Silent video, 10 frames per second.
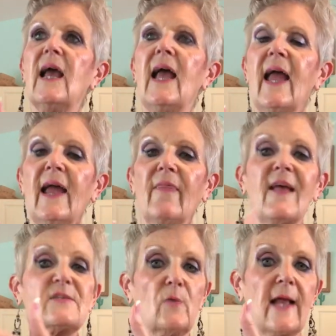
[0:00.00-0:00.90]
and
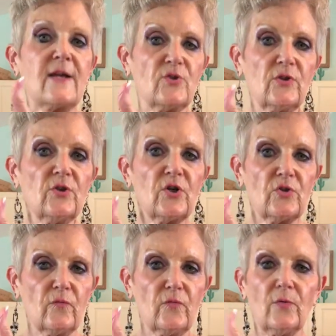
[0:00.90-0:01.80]
that's what actually cooks your
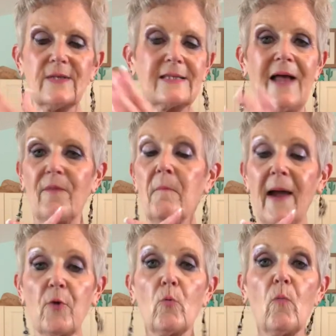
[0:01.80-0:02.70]
food. It's not the
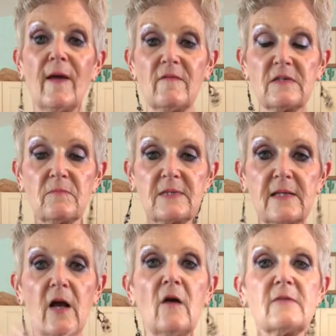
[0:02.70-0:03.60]
microwaves
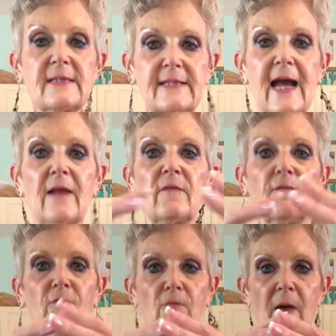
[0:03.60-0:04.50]
themselves. They attack the
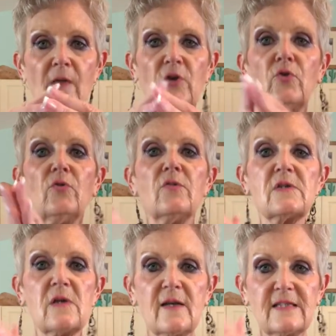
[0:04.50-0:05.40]
food molecules,
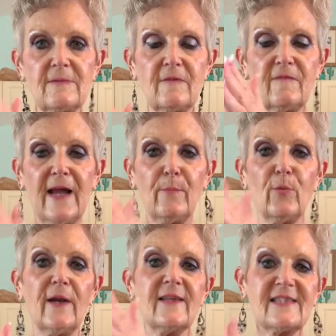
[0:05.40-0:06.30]
cause them to
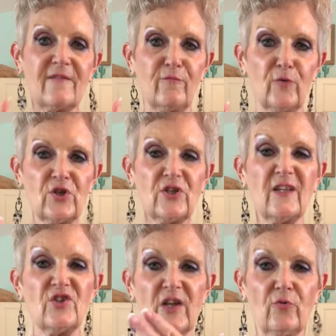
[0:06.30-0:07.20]
vibrate. It's that friction
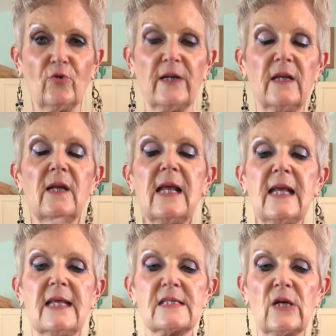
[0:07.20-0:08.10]
that generally
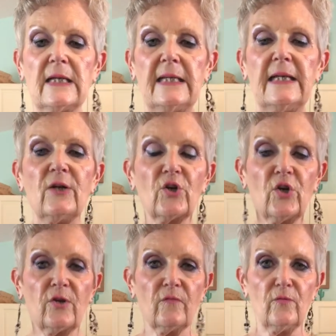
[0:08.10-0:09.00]
is going to heat or
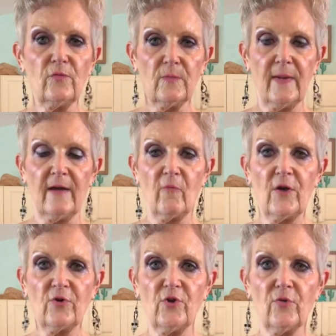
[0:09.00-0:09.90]
cook your food depending on what
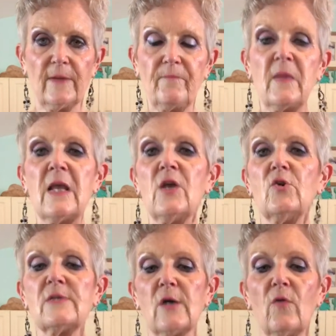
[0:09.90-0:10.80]
you're doing.
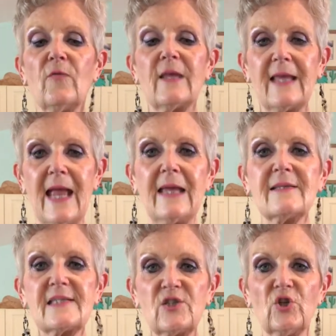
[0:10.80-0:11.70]
So the cake
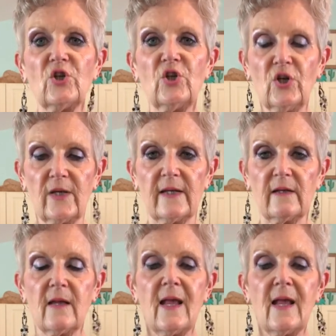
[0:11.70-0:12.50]
is still cooking.